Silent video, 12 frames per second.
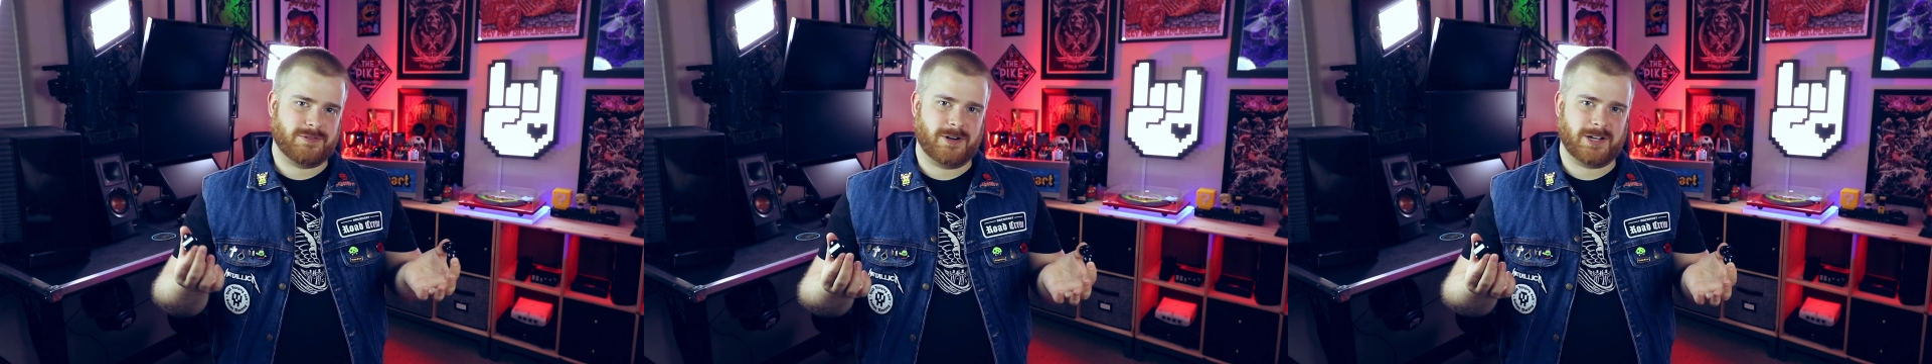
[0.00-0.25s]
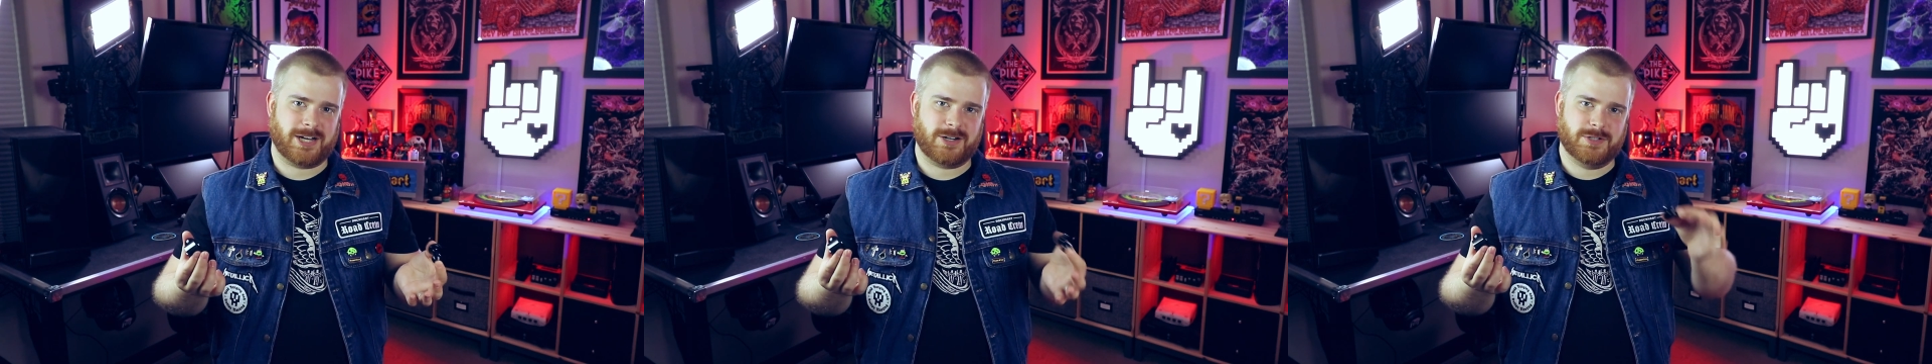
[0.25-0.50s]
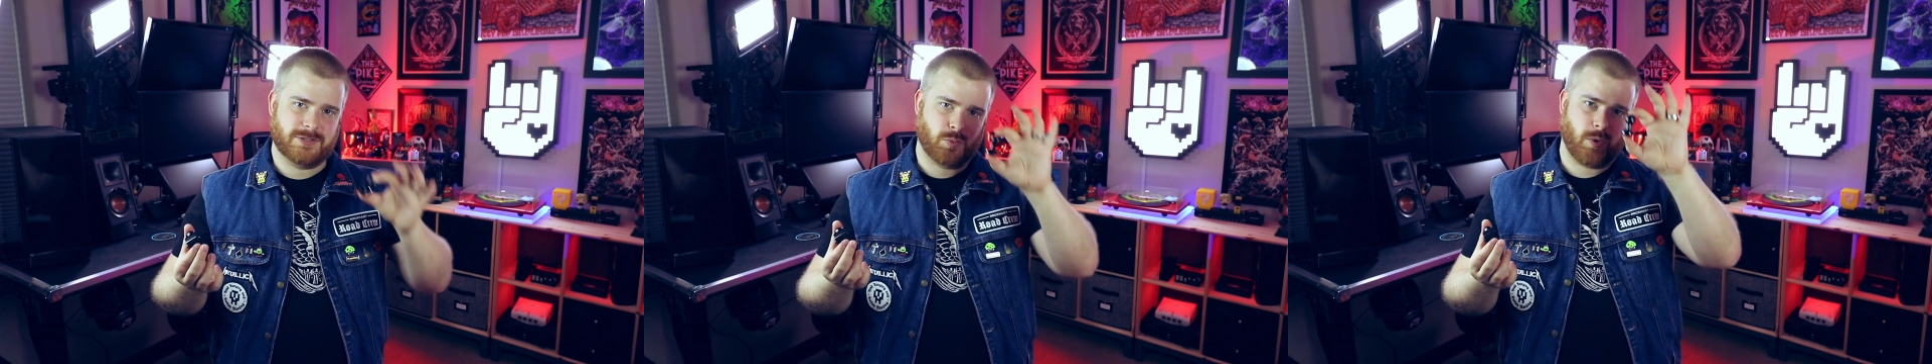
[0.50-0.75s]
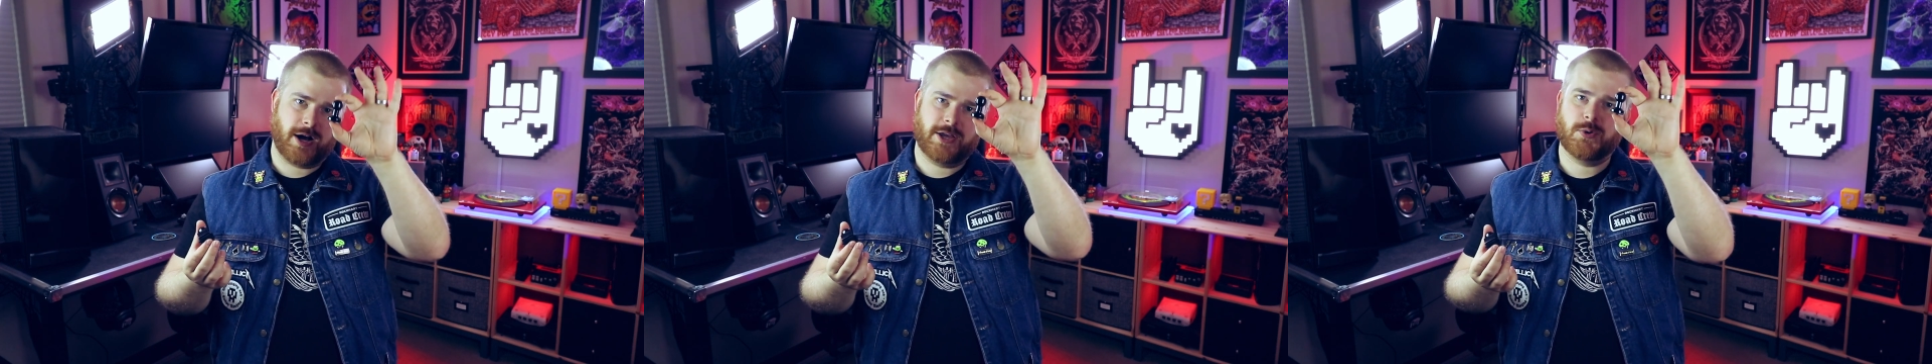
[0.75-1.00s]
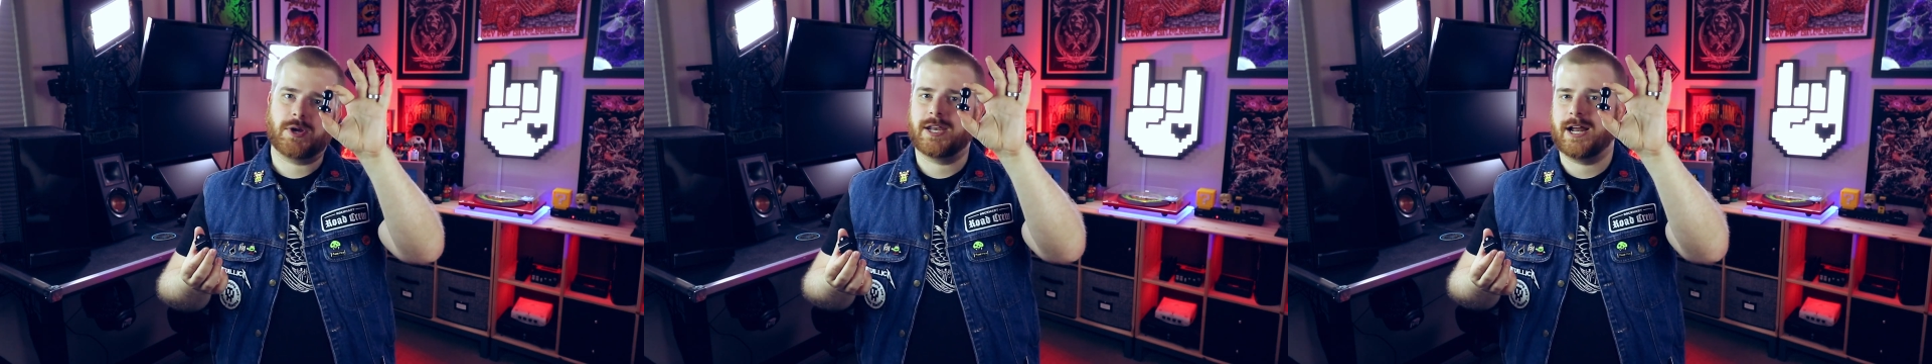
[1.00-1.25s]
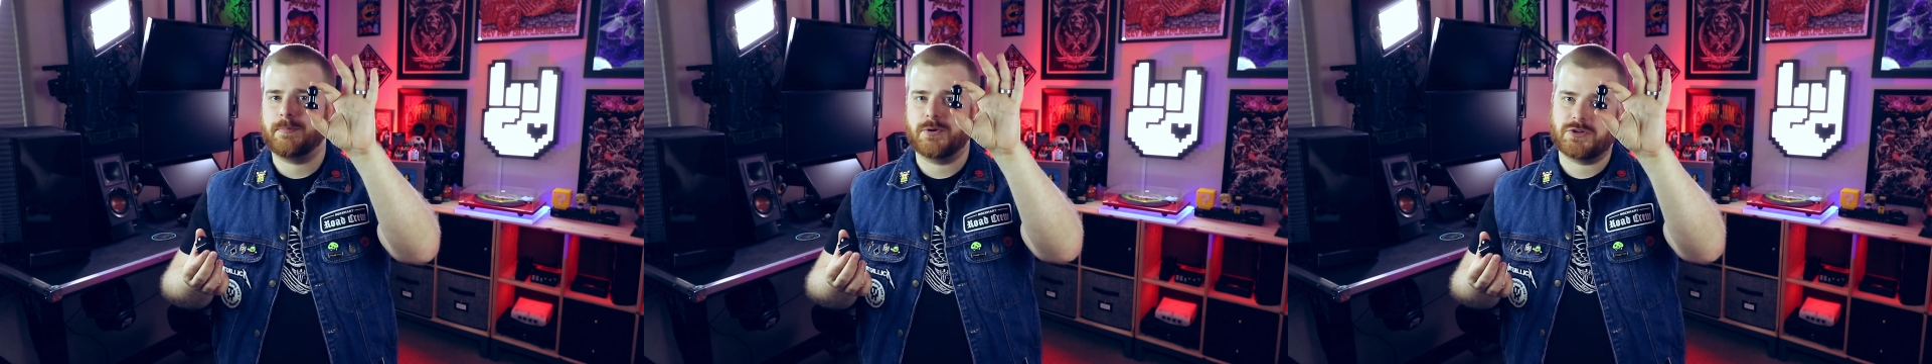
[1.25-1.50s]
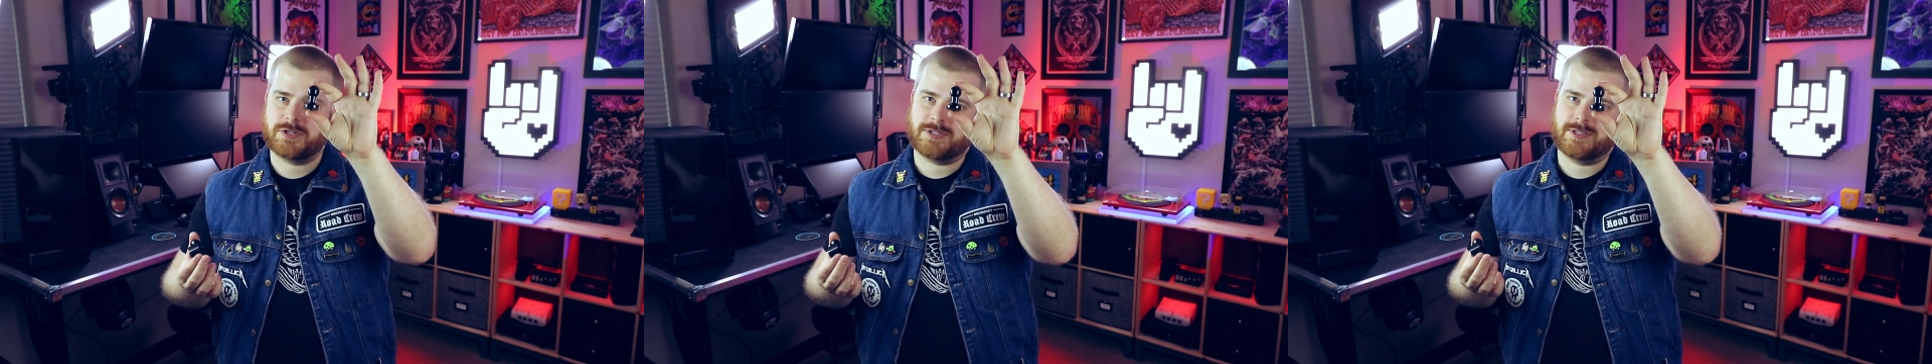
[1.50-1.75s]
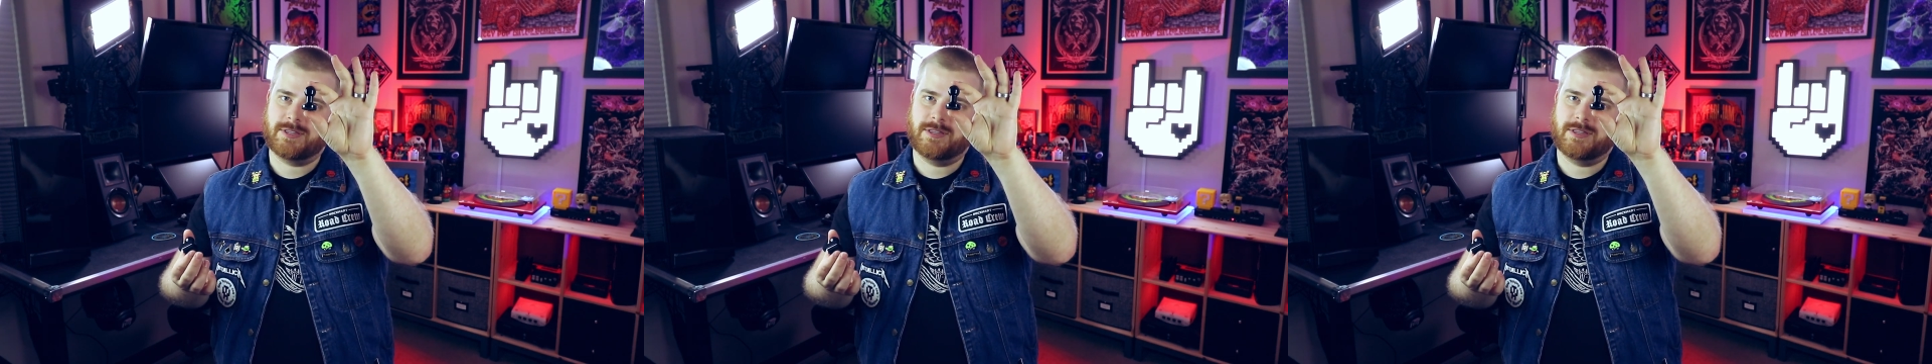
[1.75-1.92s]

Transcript: for Elgato is why you cannot purchase